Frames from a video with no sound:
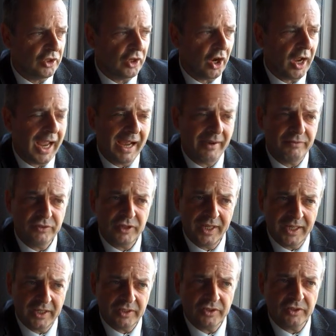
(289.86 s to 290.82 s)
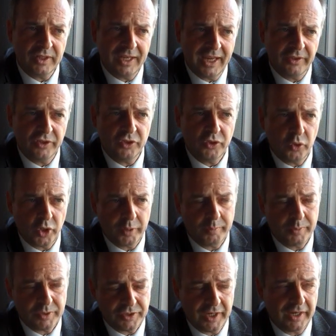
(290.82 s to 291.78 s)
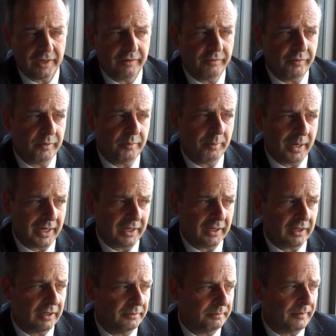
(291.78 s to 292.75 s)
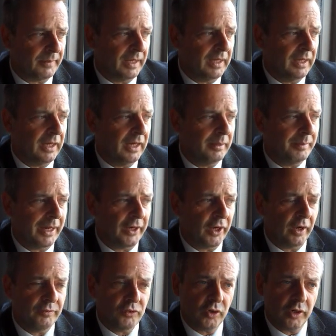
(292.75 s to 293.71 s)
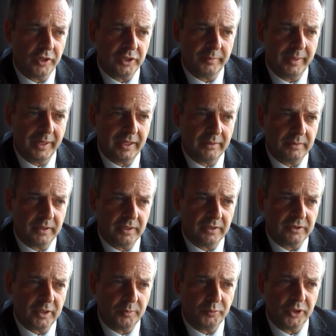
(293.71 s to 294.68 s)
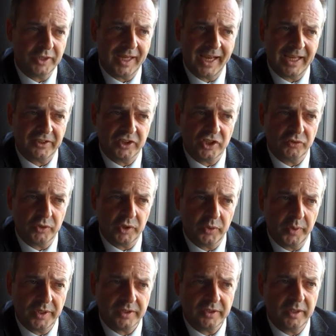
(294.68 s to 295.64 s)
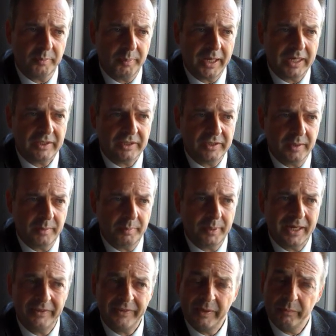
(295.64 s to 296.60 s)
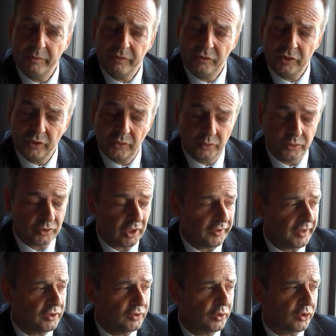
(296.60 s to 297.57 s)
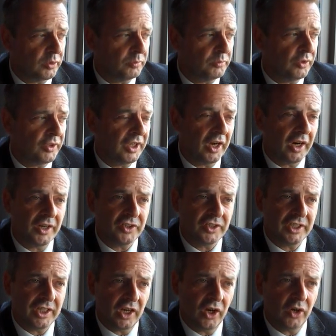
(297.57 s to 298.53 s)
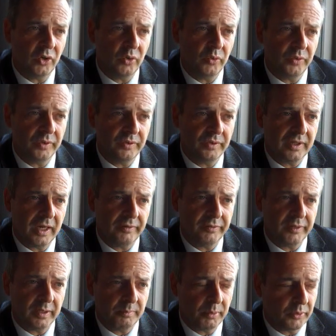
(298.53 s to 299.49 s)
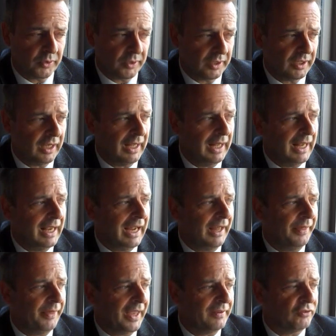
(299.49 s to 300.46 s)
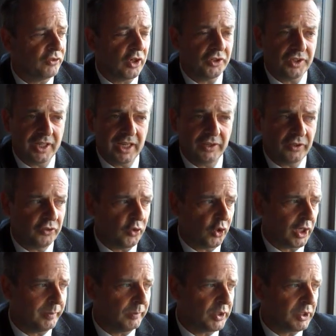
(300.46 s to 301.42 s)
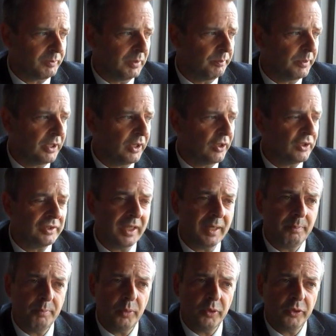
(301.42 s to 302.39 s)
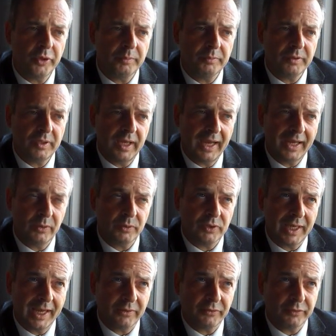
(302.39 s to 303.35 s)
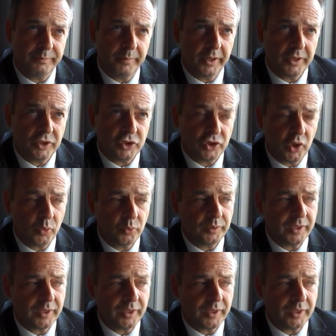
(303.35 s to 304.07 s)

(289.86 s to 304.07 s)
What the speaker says: I have yet to get the documents out of the bank. and I've tried to make a subject access request, and I paid the £10, they refused. I then took them to the ICO, the governing body, and they've tried to get the documents, but because they put the house out of my sole